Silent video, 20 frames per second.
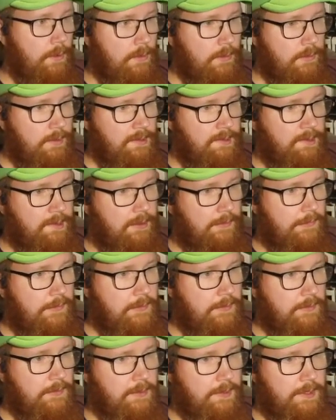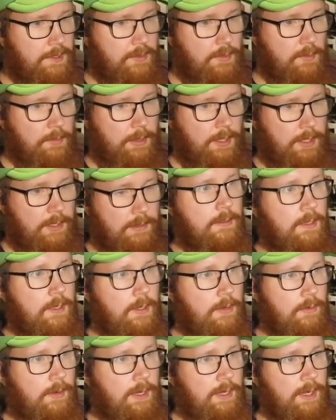all these levels. Not too bad.
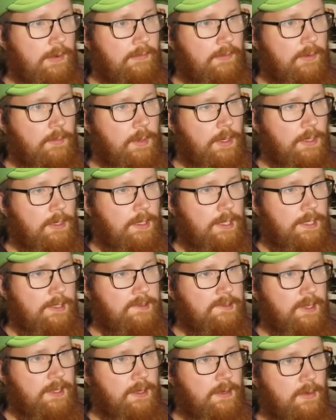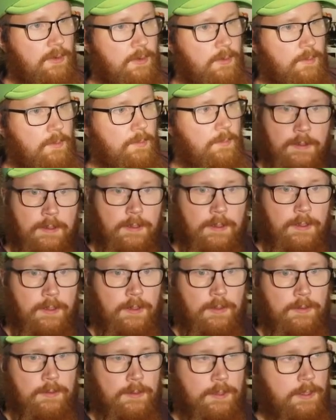Alright everyone, let's head home.
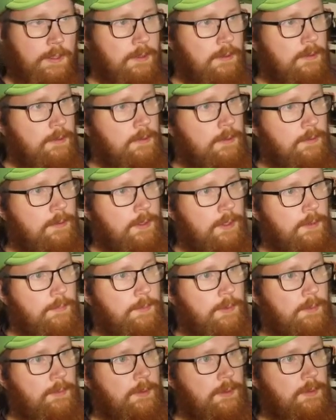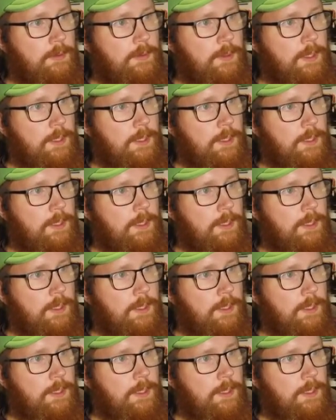Oh, okay. We could probably do